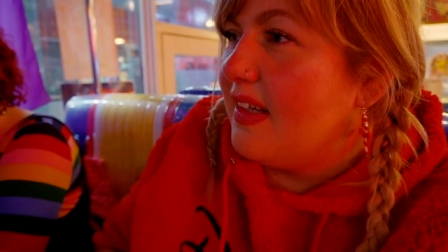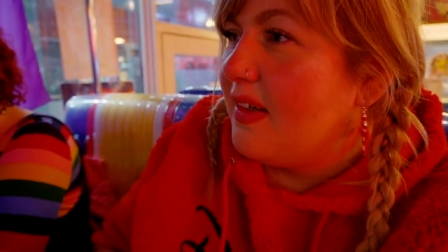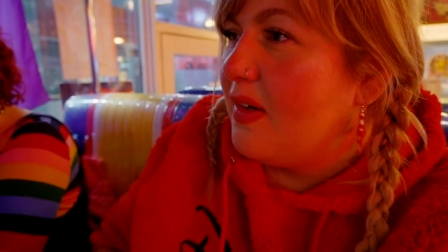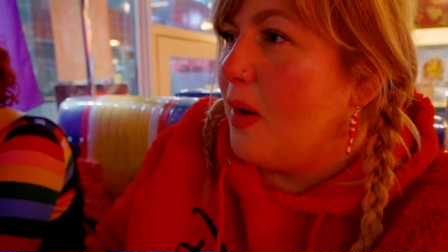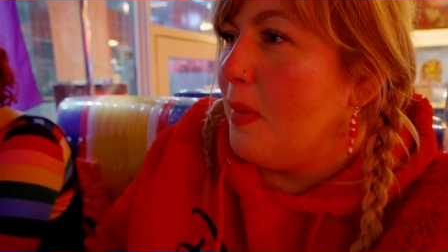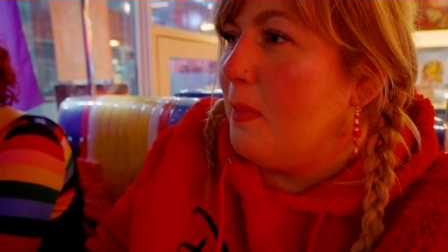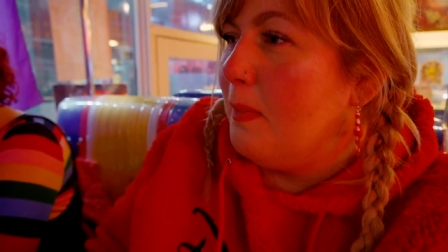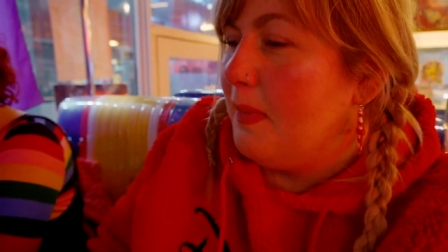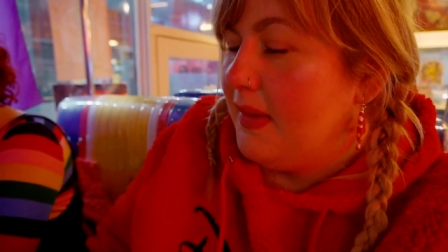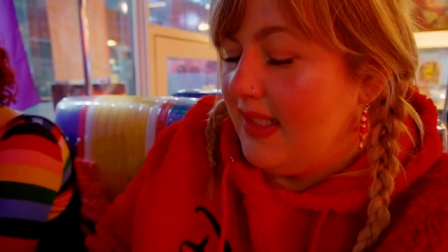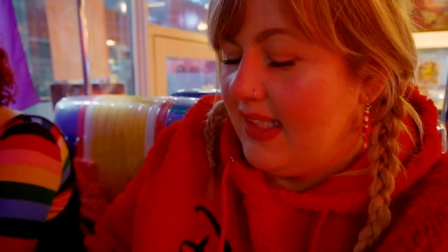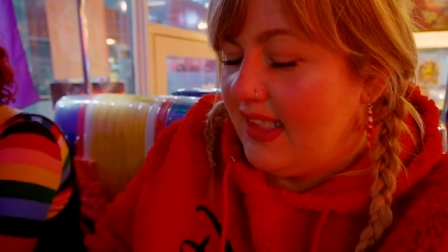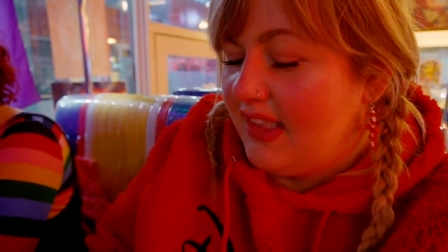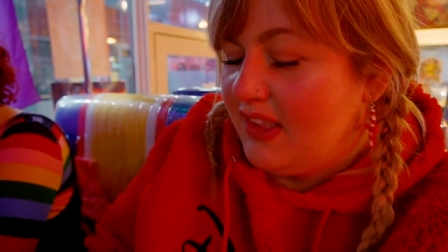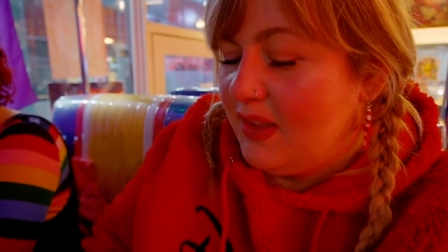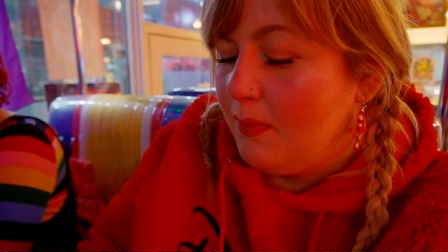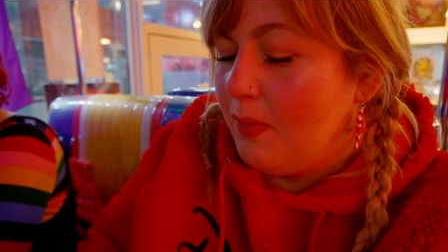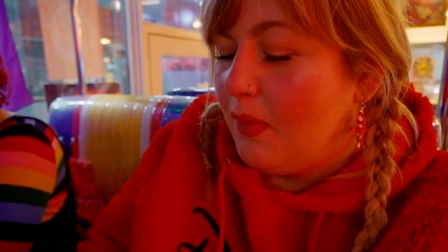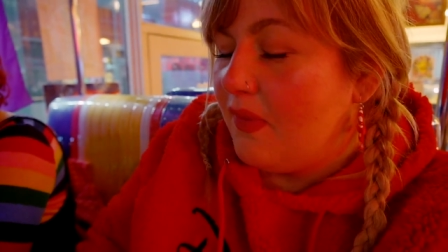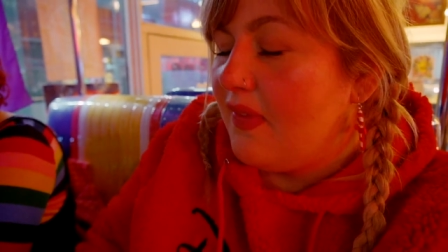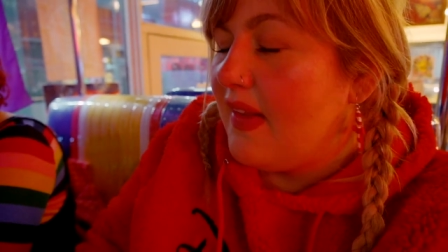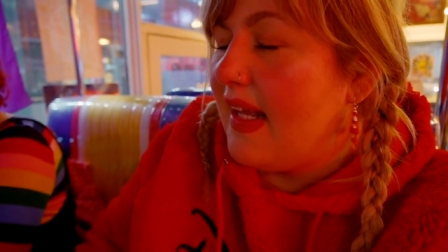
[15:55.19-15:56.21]

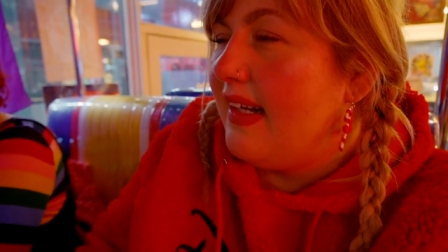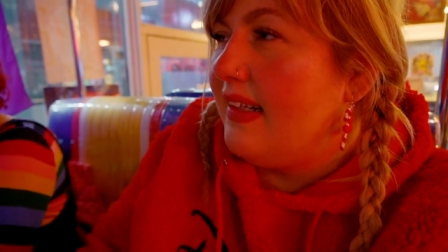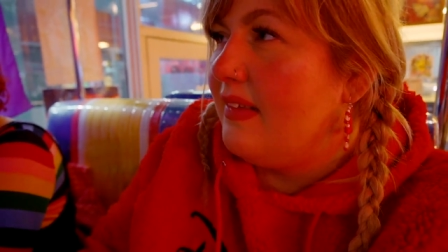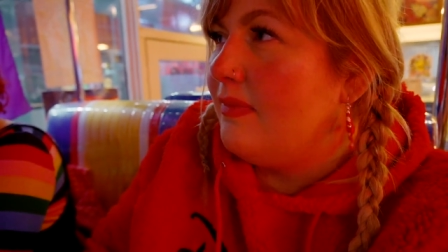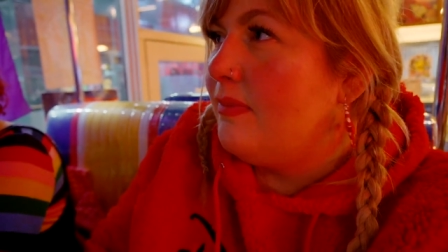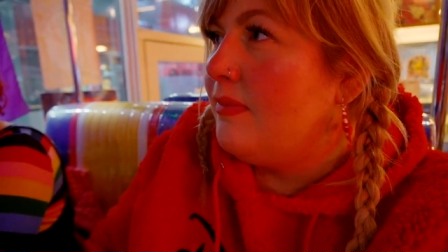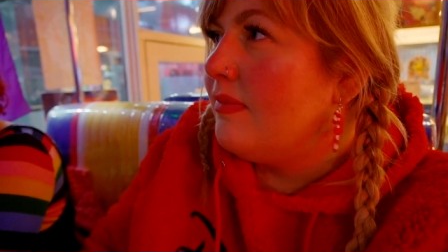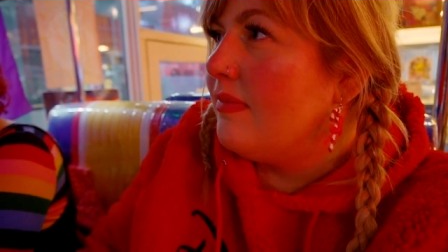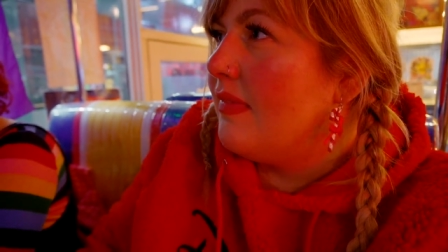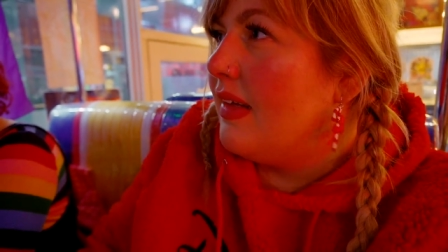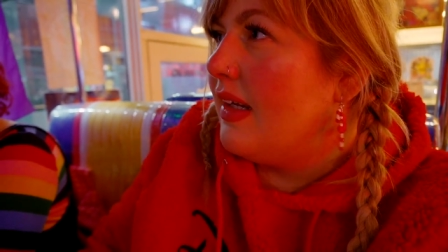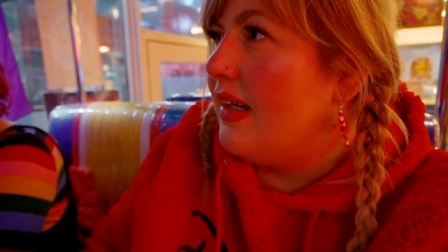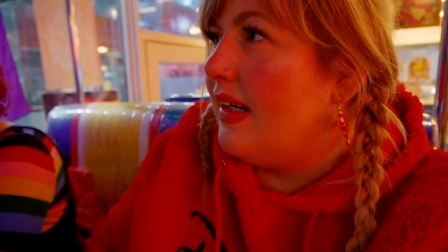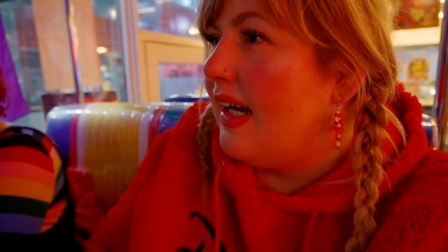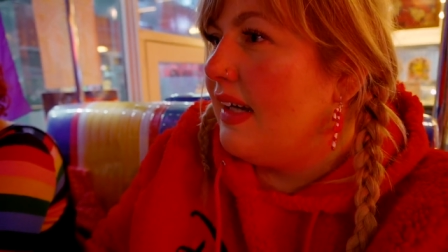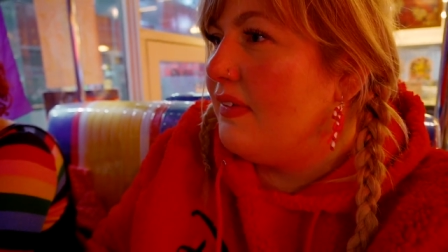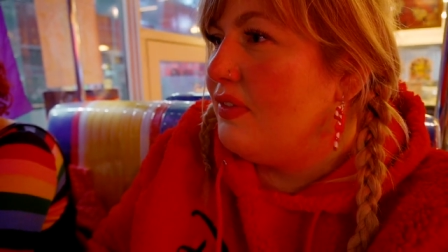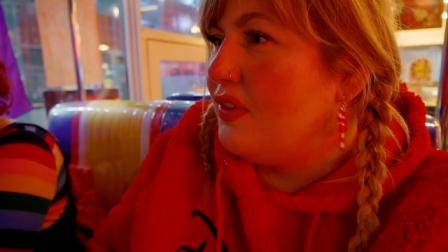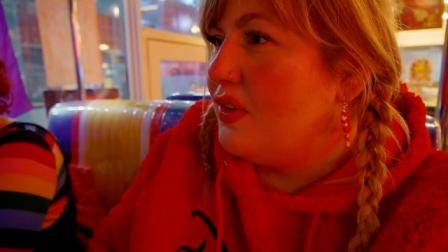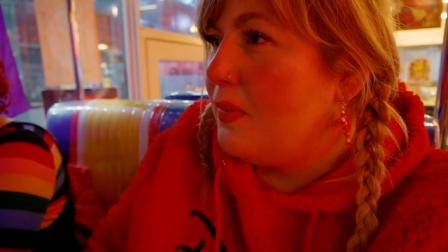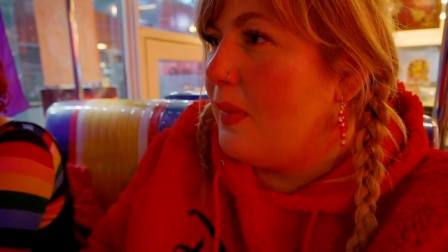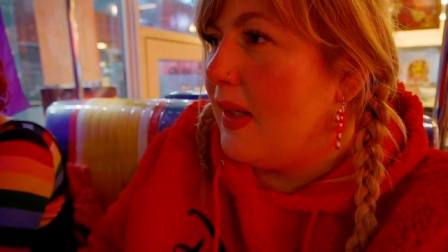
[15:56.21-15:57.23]
combination, but then
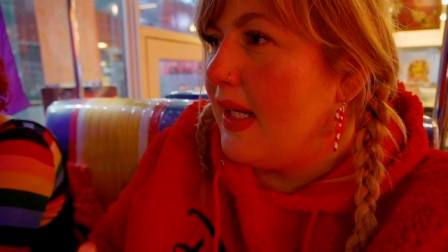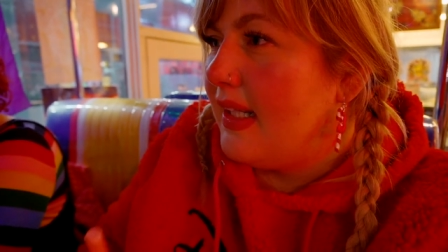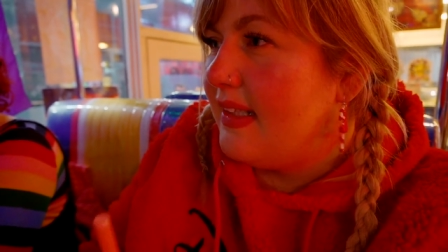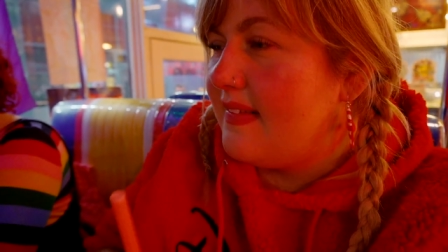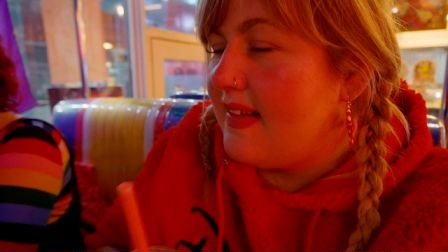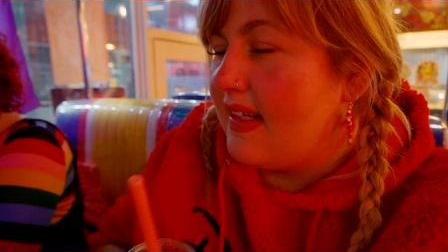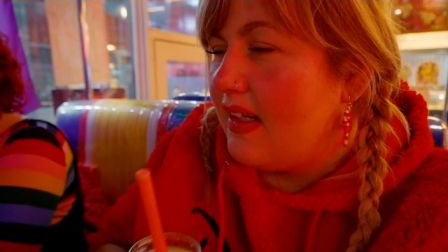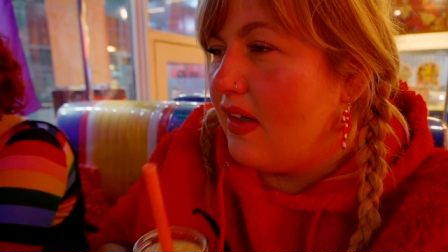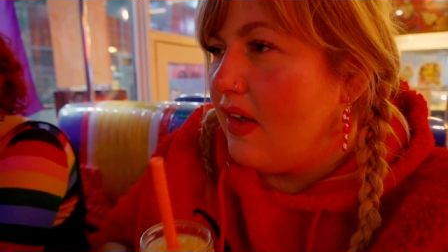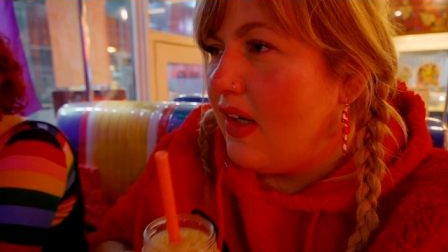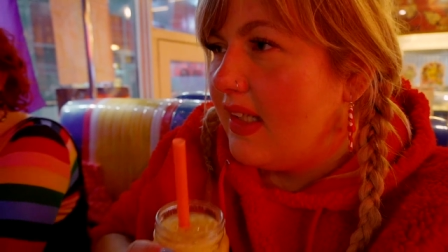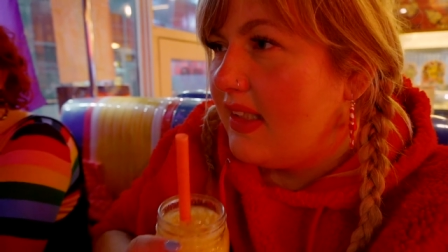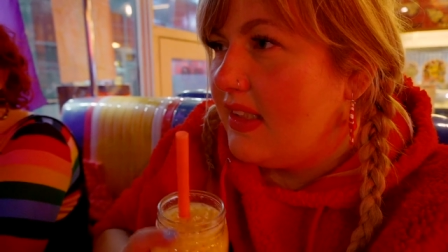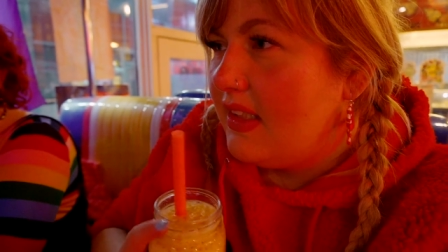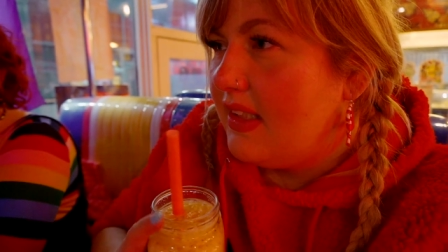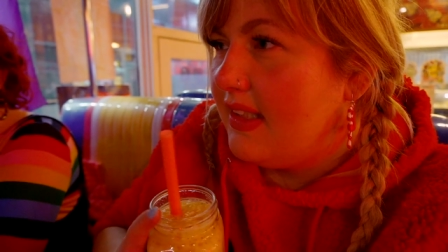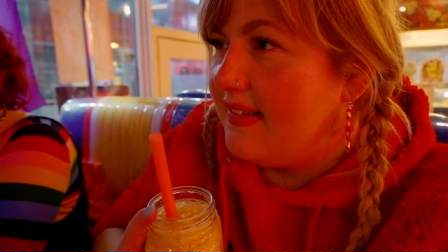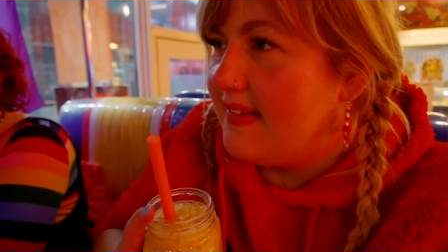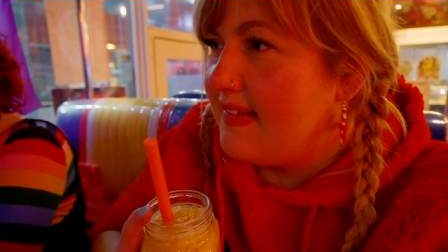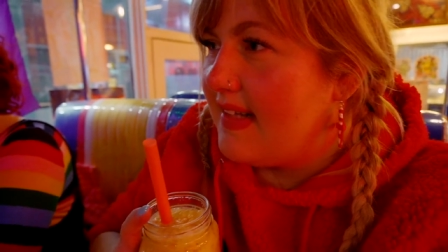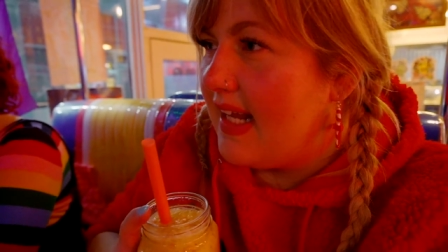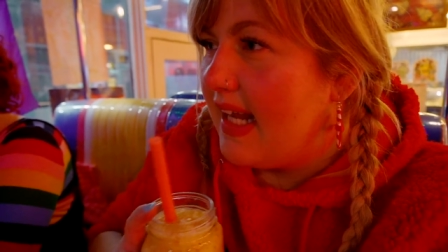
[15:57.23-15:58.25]
after a while it's like, oh,
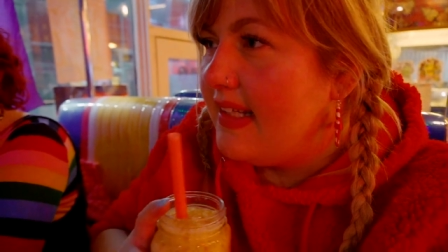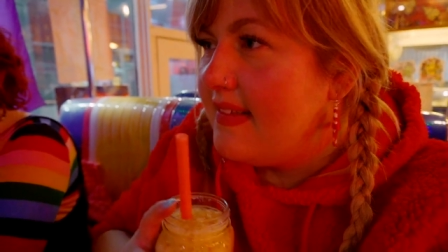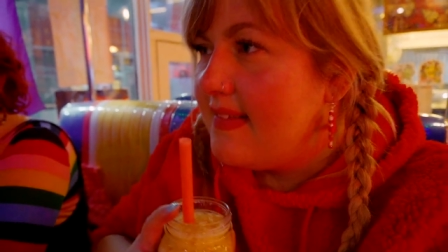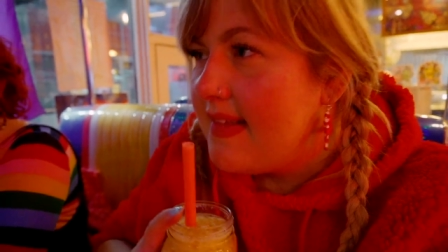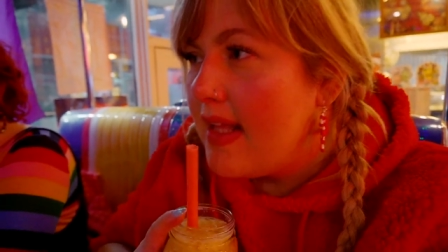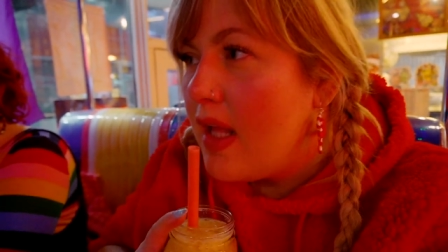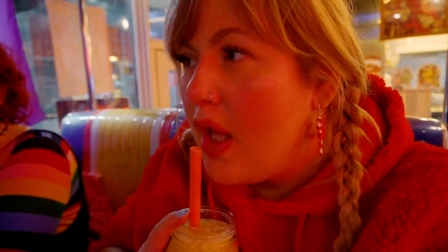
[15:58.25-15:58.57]
actually it's nice.